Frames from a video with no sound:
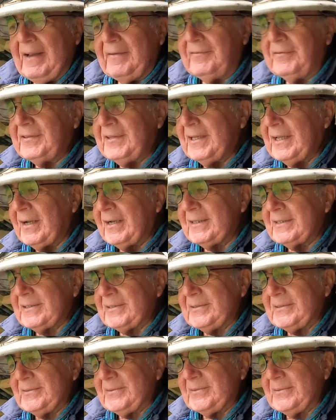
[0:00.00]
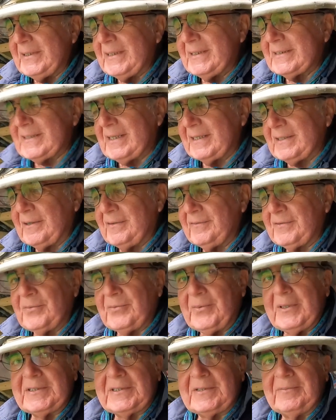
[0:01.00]
Everything I do is done
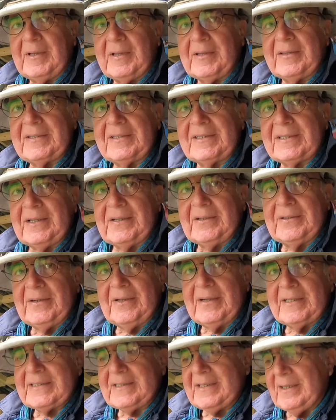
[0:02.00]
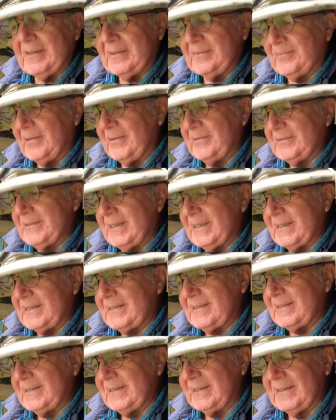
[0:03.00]
over the winter months, so I start
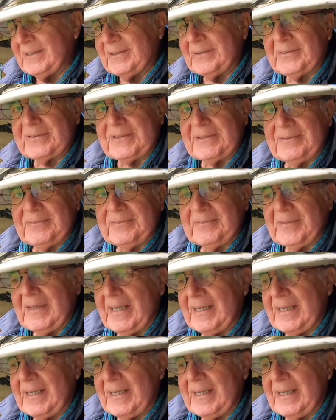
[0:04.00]
projects in the autumn